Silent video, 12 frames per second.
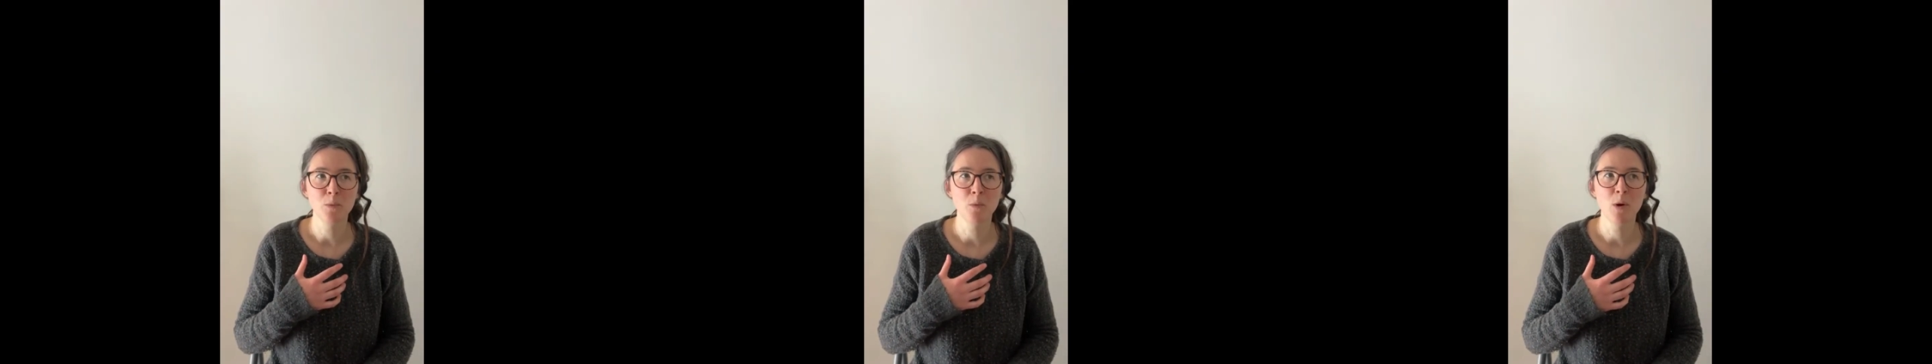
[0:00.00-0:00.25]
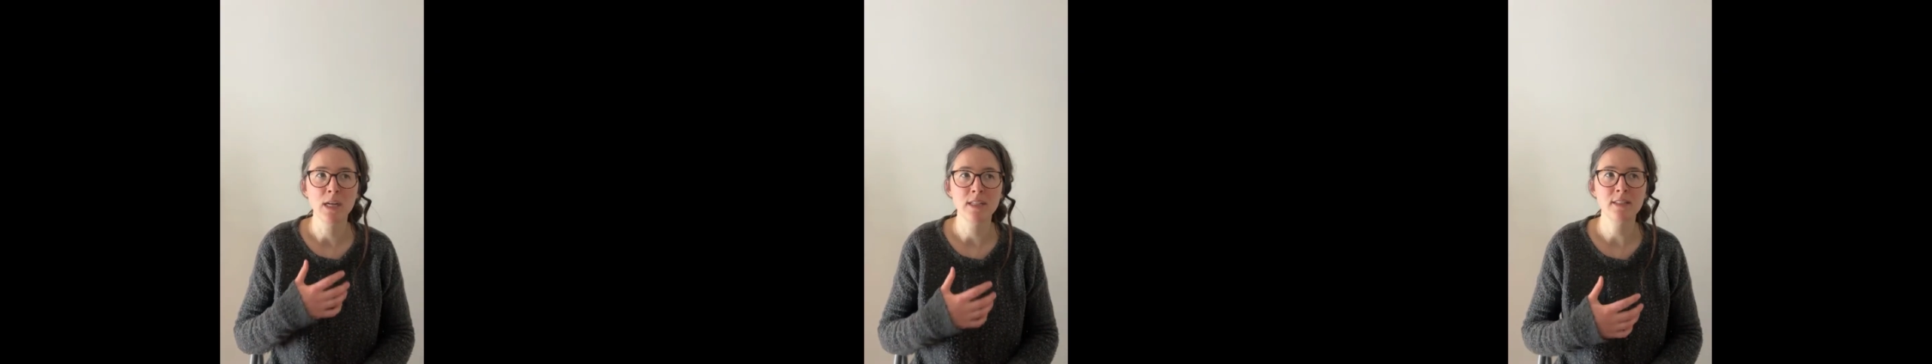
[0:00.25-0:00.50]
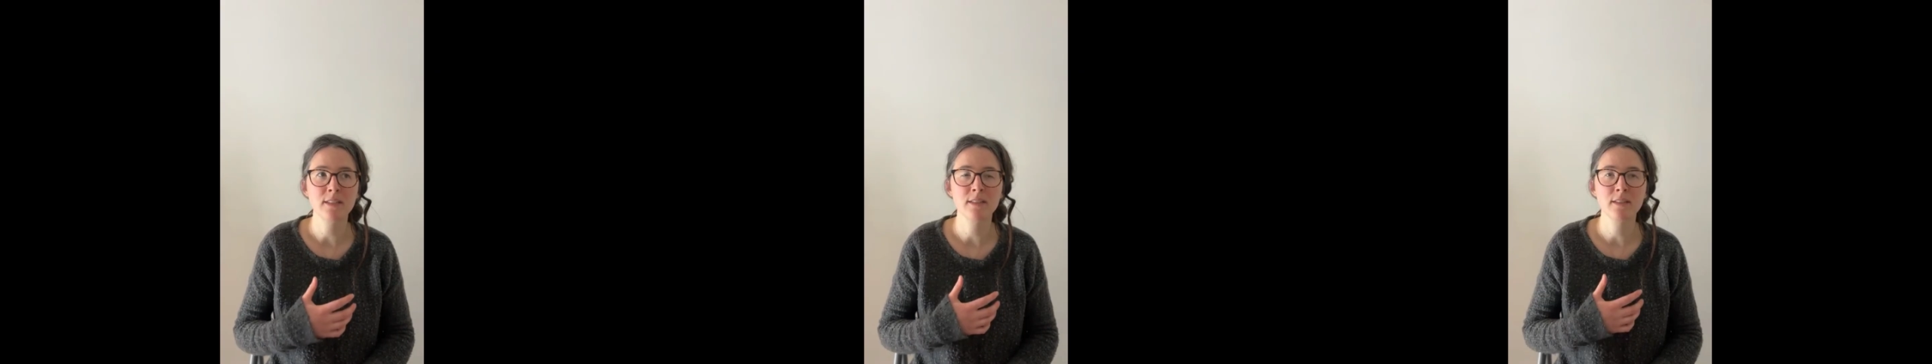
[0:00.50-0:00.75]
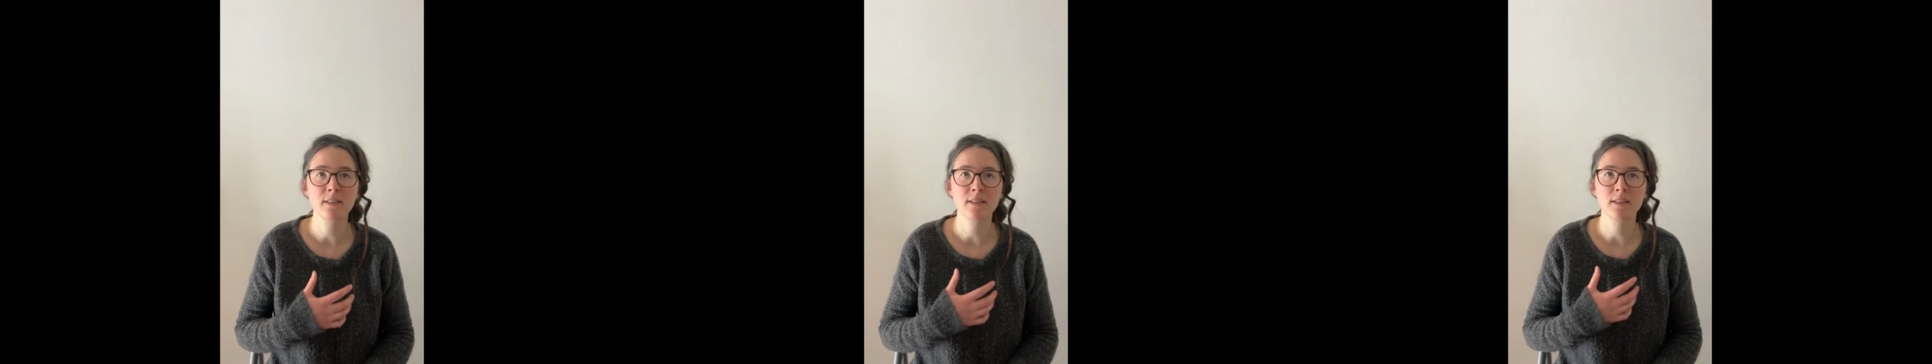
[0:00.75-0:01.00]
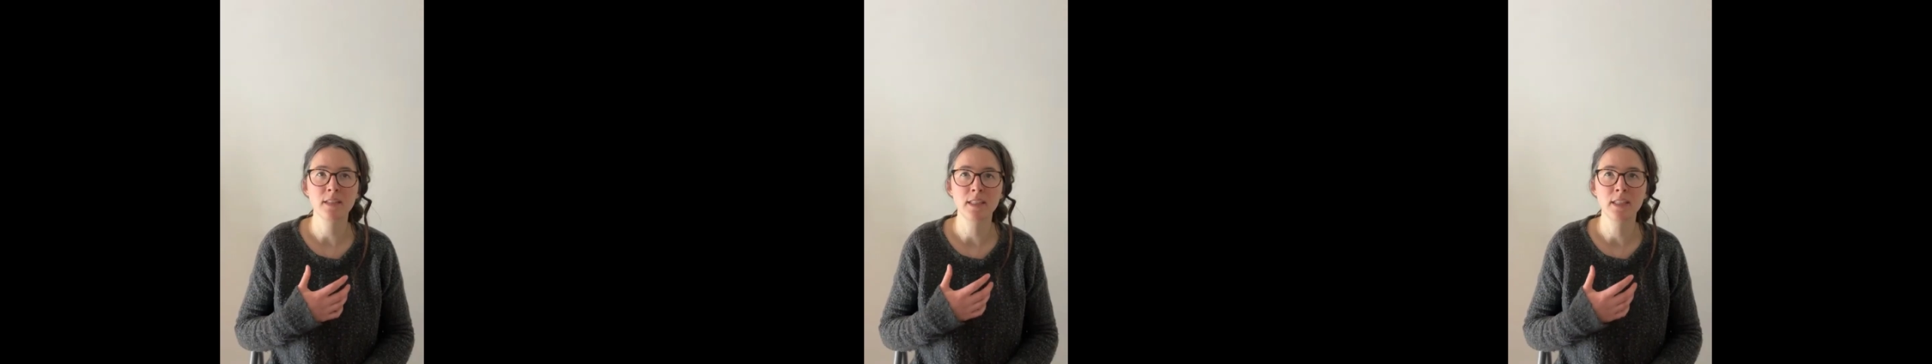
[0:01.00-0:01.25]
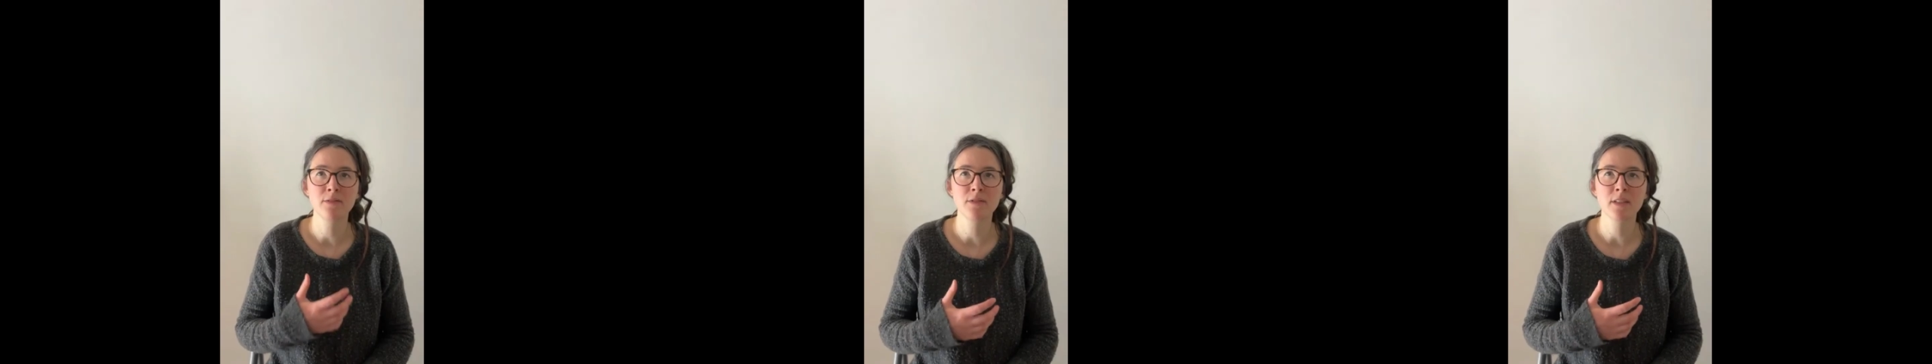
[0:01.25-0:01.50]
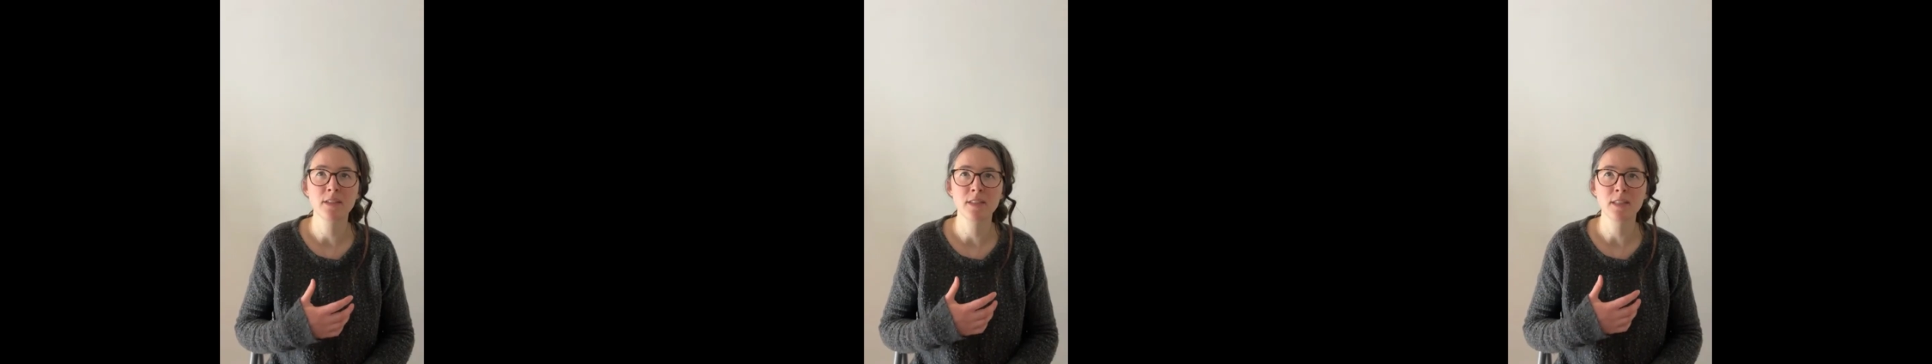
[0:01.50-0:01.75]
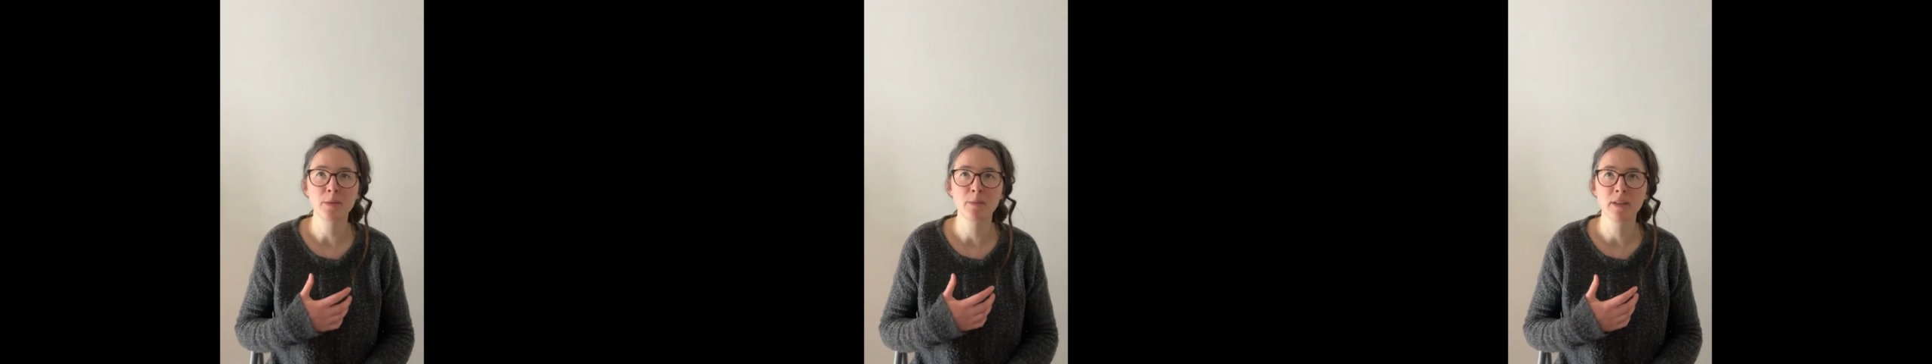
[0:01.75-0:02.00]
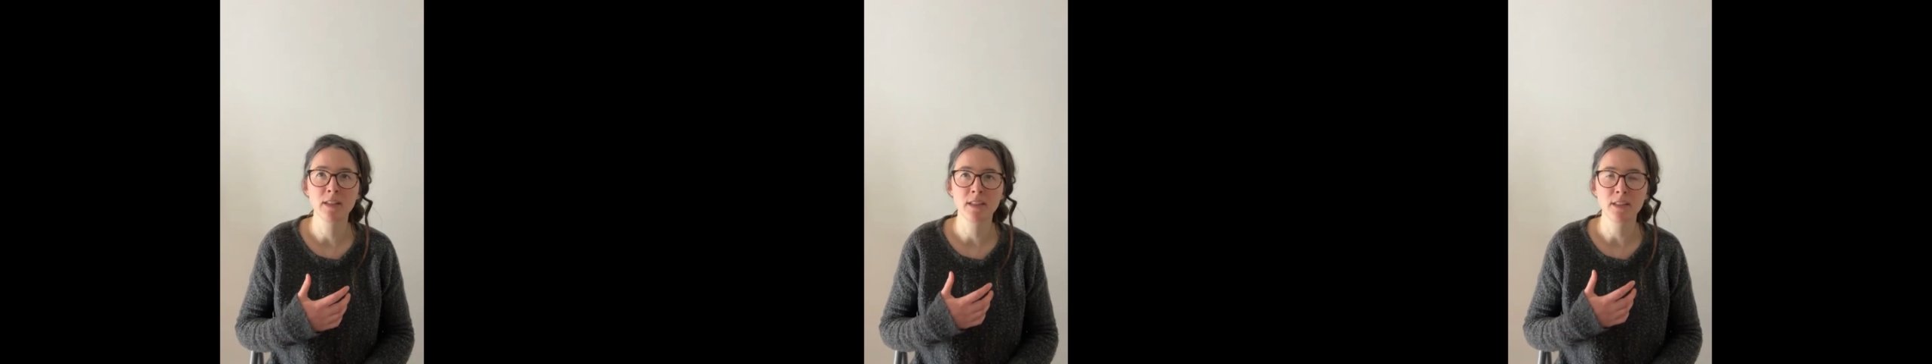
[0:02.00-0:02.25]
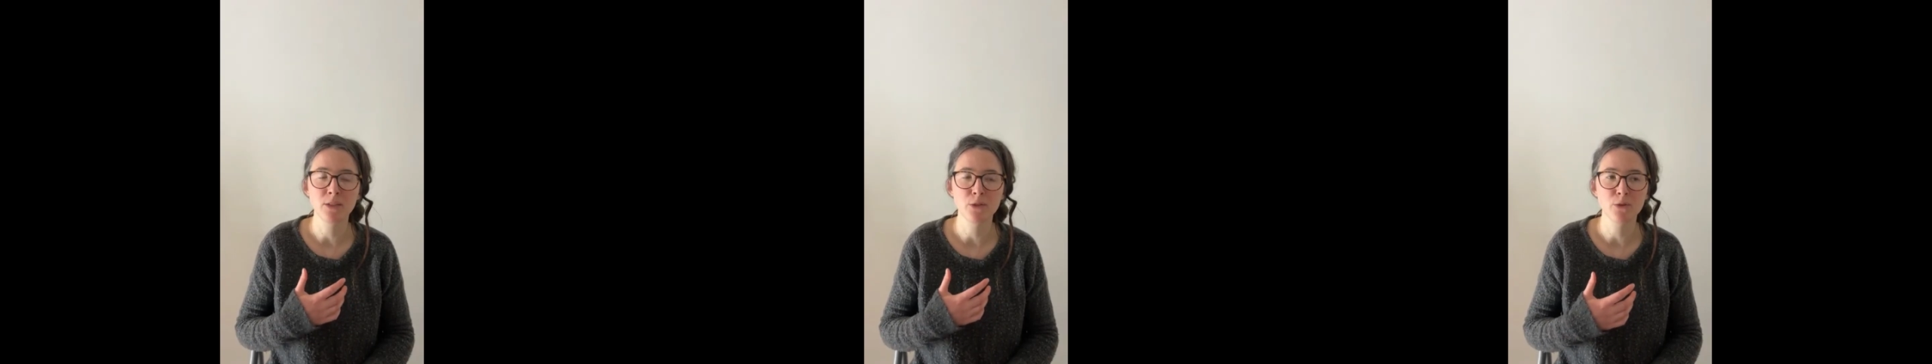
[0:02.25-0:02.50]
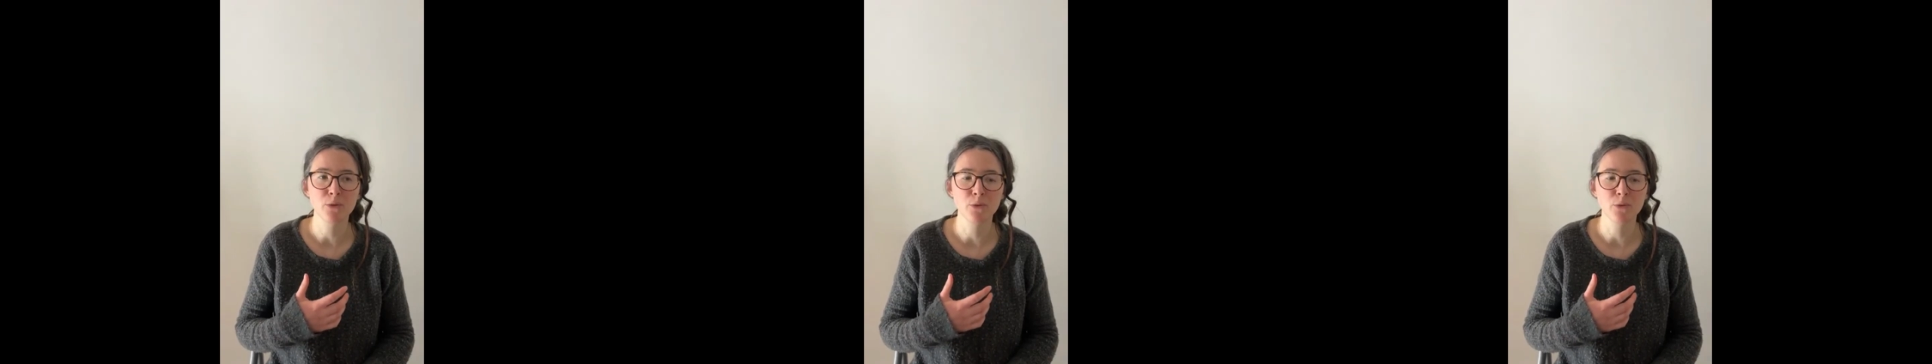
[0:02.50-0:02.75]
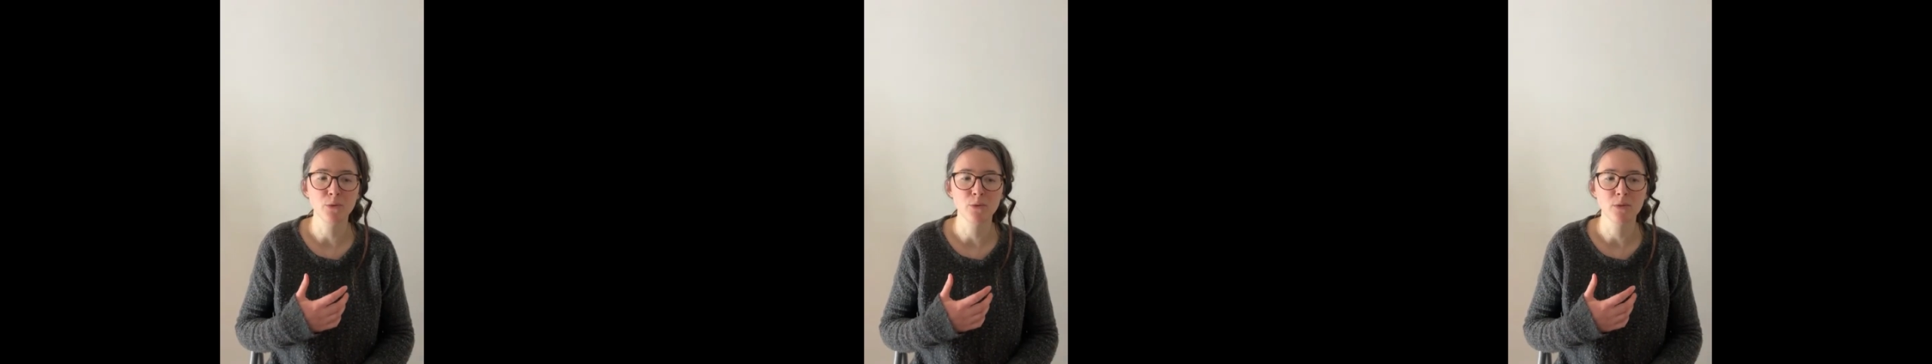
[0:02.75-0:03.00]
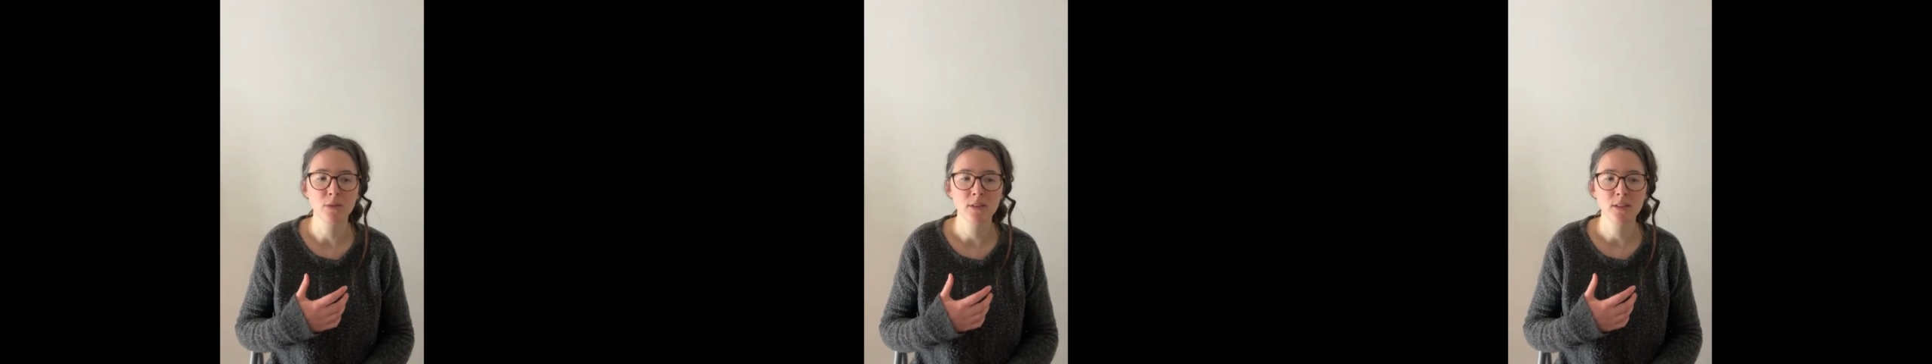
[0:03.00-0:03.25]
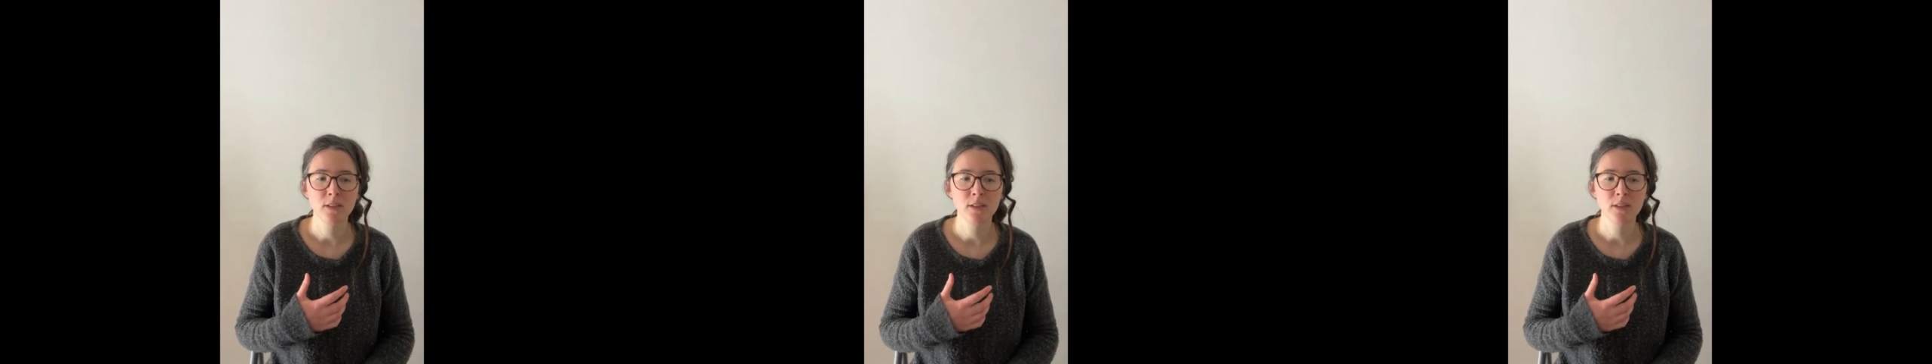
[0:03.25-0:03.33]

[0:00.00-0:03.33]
what gives us the ability to